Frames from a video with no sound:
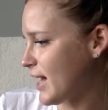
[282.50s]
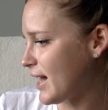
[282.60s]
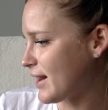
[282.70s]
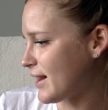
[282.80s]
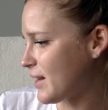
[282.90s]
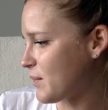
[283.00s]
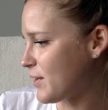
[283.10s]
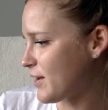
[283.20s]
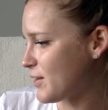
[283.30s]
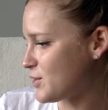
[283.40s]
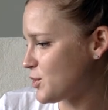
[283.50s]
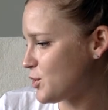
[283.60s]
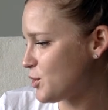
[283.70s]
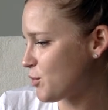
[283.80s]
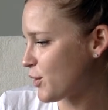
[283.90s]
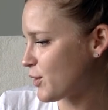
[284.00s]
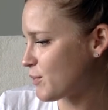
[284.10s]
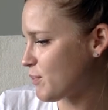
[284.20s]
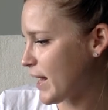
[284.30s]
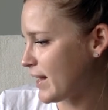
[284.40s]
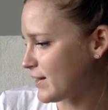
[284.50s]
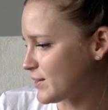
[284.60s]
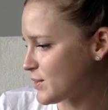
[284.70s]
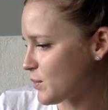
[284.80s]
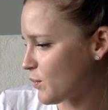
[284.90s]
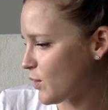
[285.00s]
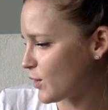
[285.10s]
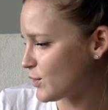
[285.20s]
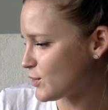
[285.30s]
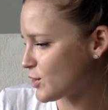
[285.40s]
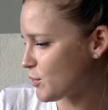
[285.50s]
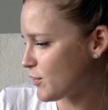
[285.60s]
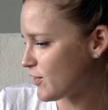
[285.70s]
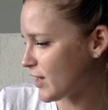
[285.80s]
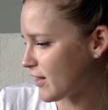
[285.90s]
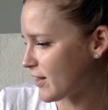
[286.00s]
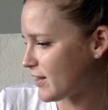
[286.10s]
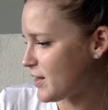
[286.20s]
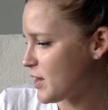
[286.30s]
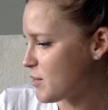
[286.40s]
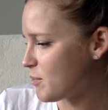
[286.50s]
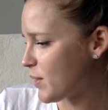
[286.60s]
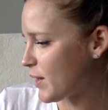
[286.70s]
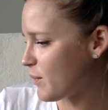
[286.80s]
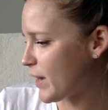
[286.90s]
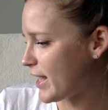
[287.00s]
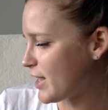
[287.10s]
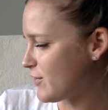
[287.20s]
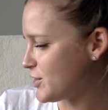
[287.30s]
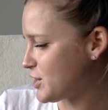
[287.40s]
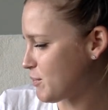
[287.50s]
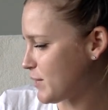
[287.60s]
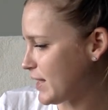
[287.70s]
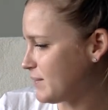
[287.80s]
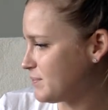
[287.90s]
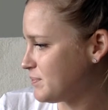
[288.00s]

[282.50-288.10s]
and there were 2 broken pails, one on top of another, by way of a chimney.